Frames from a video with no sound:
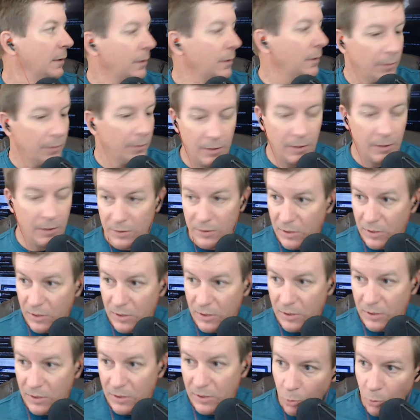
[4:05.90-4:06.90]
This is the
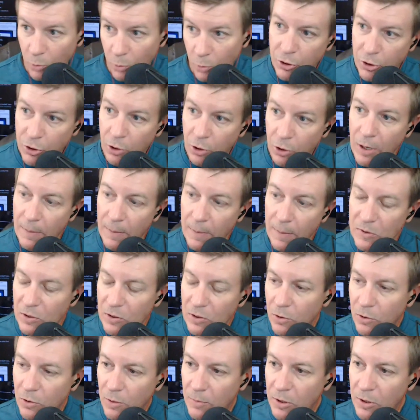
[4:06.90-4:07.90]
Home Server Show,
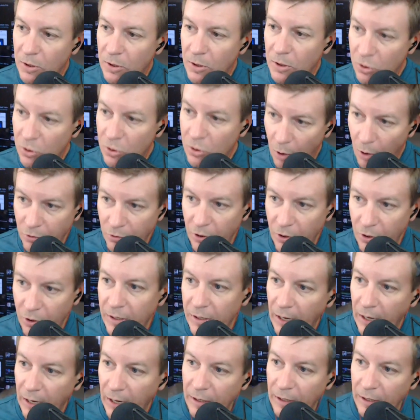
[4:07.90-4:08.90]
episode number
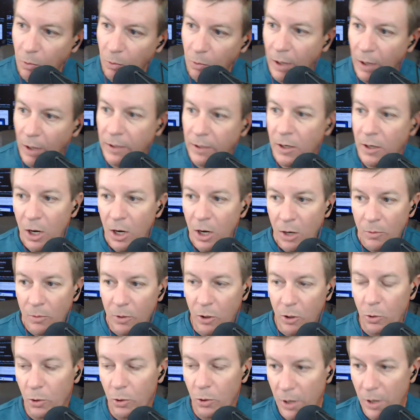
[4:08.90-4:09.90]
291,
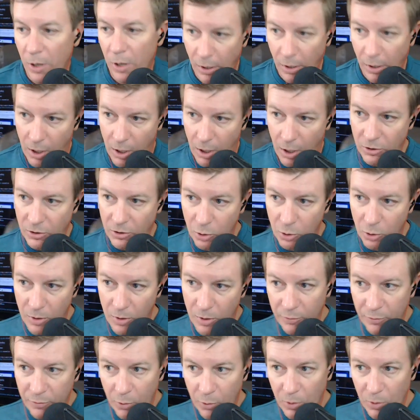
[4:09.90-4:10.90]
recorded on October the
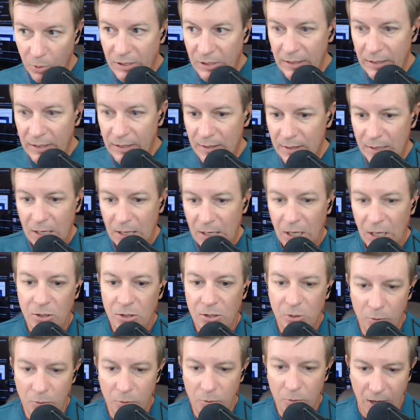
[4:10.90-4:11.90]
14th,
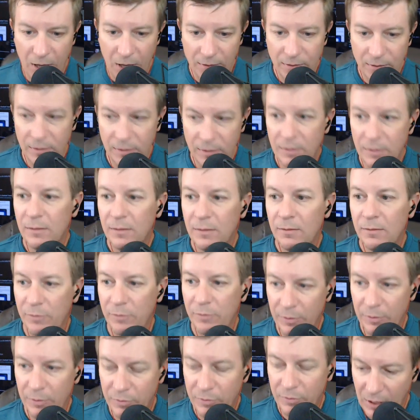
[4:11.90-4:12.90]

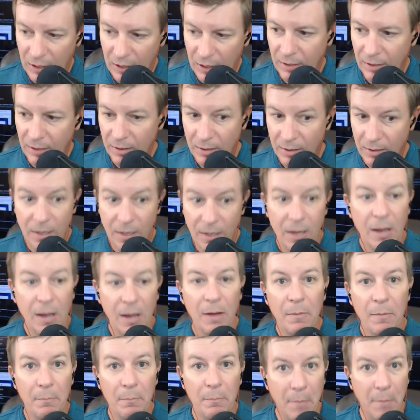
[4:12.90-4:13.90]
2015.
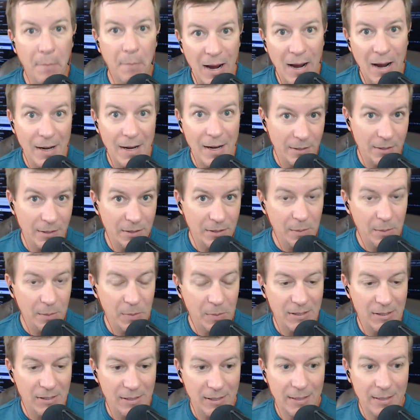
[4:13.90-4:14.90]
My
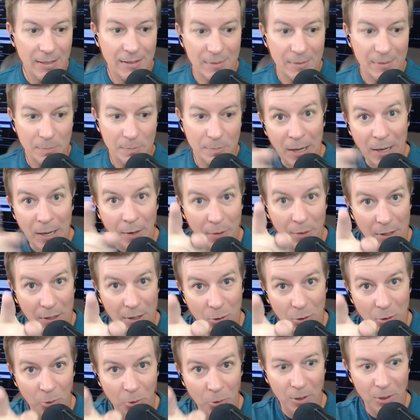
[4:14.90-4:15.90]
HTPC is better than
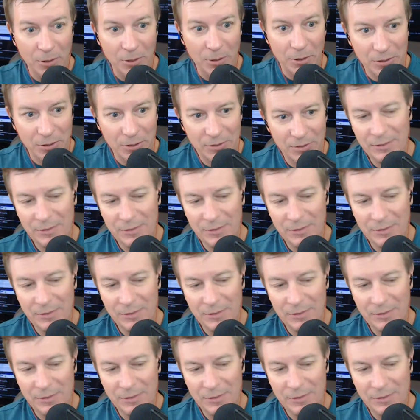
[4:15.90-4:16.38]
yours.